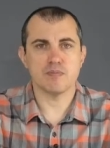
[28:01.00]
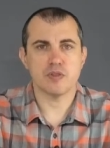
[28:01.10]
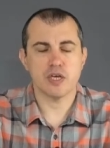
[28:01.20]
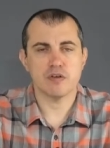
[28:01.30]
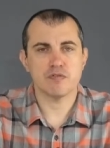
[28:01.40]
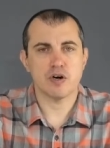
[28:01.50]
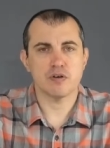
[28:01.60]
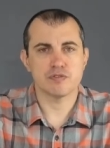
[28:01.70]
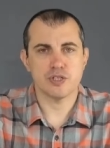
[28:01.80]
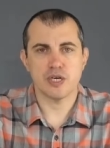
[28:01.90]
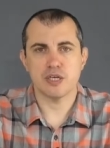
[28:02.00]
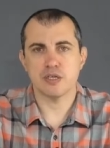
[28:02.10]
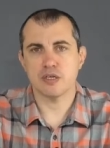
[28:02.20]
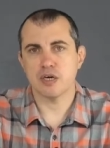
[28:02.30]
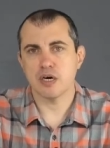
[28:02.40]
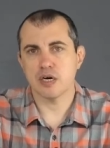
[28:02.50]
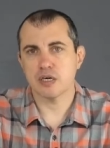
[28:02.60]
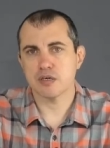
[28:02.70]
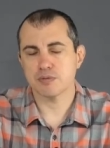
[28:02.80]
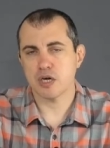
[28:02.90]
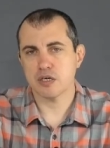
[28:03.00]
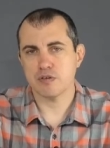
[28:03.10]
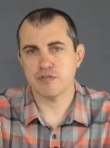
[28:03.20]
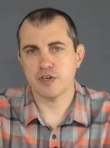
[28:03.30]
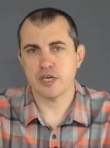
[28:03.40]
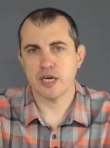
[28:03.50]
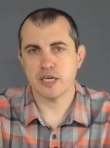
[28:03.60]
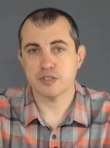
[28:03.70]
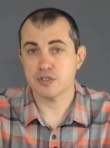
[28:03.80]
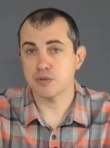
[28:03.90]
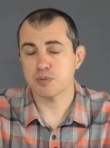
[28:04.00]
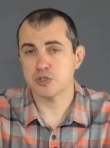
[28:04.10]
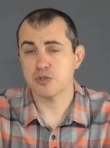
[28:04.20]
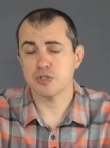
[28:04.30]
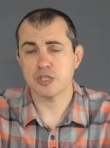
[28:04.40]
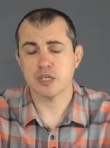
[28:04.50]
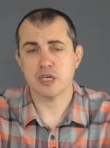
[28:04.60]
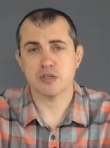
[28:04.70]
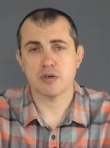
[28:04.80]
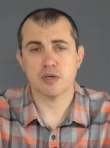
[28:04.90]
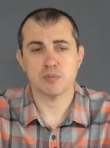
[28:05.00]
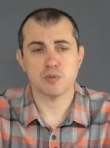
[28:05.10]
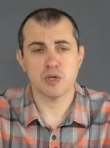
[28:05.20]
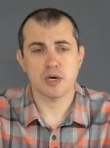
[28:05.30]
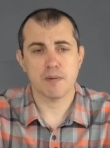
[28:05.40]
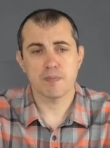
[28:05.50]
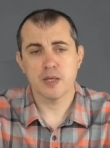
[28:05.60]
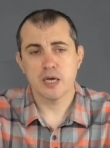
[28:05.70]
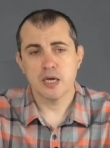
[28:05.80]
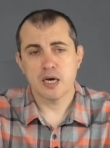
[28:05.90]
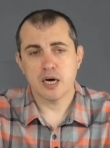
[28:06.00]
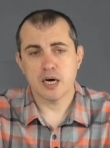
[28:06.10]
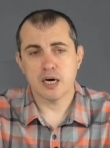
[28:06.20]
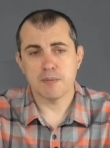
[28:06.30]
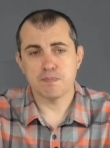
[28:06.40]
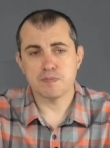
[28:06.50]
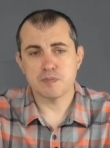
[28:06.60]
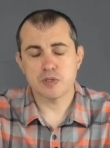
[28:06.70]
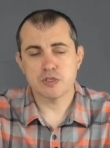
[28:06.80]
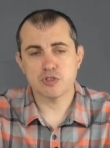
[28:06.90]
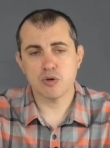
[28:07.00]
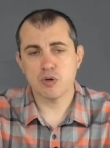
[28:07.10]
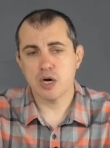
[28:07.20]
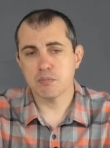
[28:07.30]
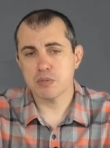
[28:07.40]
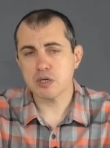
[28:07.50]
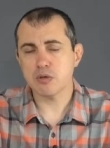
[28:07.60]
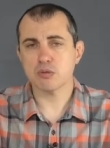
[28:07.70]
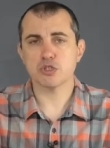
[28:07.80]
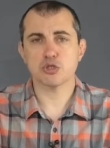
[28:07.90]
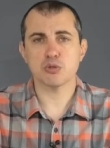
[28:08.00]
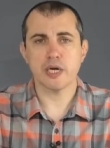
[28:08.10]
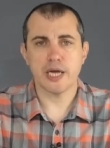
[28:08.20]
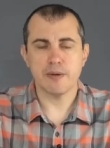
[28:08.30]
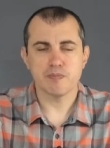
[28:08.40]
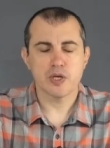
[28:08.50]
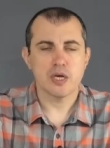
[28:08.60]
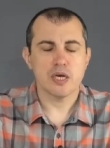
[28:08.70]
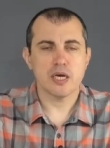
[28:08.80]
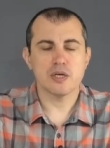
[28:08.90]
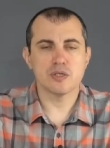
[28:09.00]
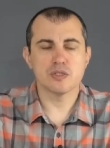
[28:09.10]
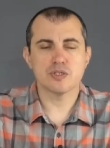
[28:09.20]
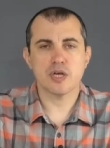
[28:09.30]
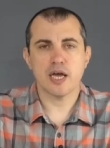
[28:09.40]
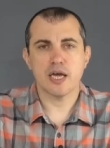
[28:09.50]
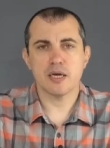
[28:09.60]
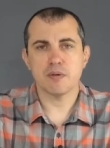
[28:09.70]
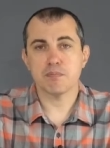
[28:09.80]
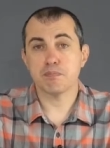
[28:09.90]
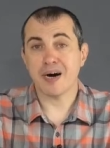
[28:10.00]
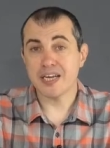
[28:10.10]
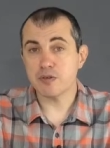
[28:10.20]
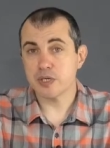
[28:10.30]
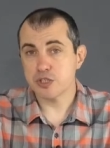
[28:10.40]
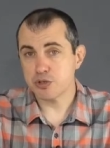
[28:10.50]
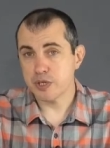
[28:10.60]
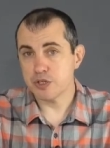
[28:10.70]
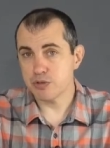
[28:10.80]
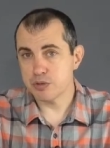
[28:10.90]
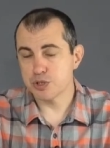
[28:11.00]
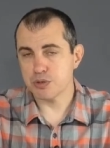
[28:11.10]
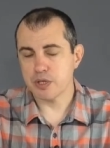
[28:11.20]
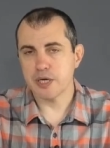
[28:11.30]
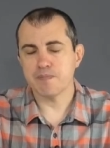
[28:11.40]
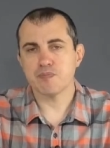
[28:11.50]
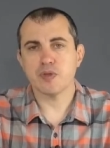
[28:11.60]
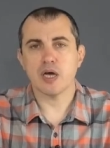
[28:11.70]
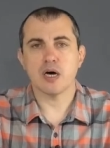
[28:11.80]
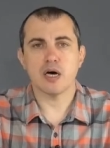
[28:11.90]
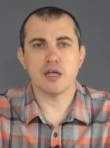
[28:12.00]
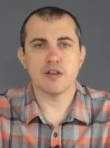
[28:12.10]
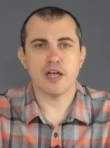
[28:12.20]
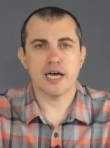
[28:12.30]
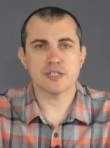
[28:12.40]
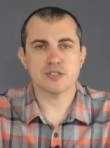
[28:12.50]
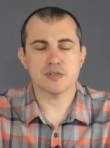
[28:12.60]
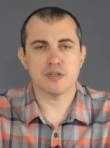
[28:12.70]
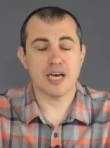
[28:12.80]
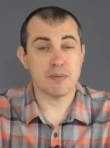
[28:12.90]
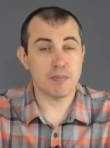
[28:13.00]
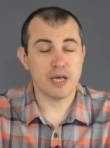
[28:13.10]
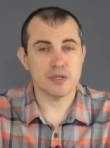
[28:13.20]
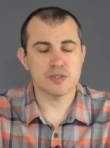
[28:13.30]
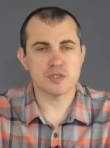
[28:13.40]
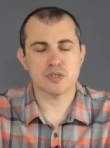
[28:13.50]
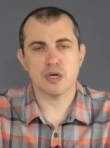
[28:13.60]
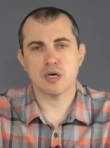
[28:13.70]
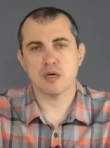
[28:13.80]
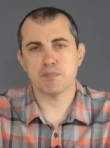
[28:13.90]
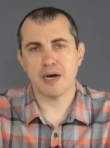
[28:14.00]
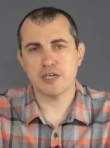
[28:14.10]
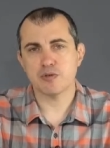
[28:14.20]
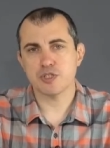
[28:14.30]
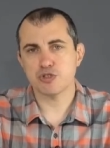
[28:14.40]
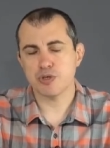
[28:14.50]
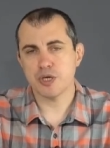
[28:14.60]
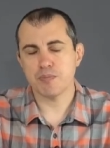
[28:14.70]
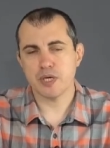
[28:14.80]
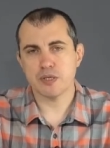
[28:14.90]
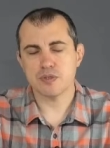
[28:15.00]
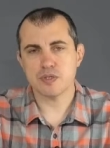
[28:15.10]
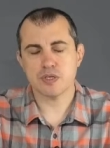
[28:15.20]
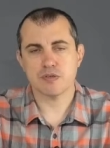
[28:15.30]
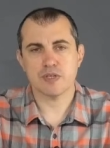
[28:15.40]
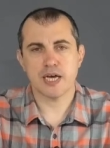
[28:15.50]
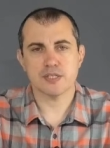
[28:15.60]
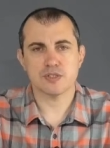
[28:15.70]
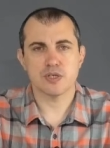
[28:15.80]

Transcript: involved in cryptography and still producing incredible work. So a Merkle tree is a binary tree usually. That means, binary tree means that